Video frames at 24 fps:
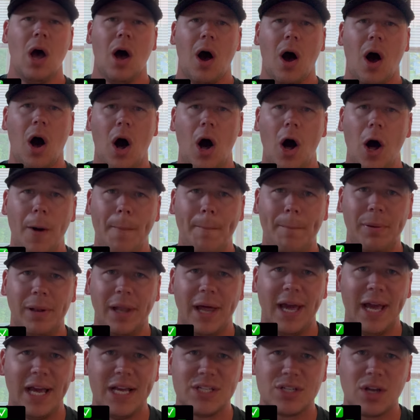All
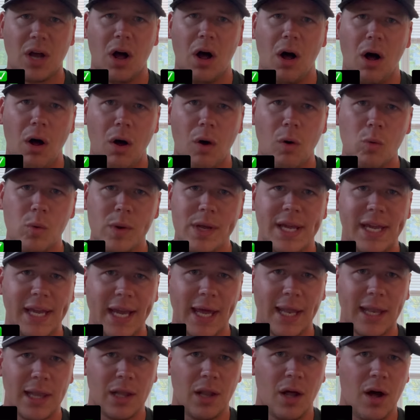plays all
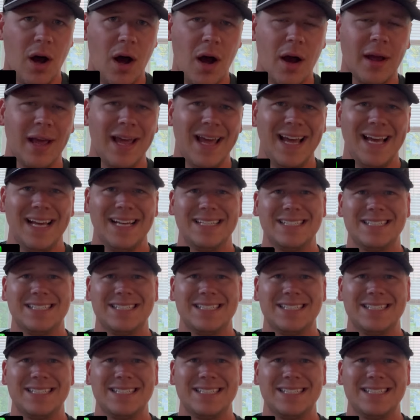weekend long.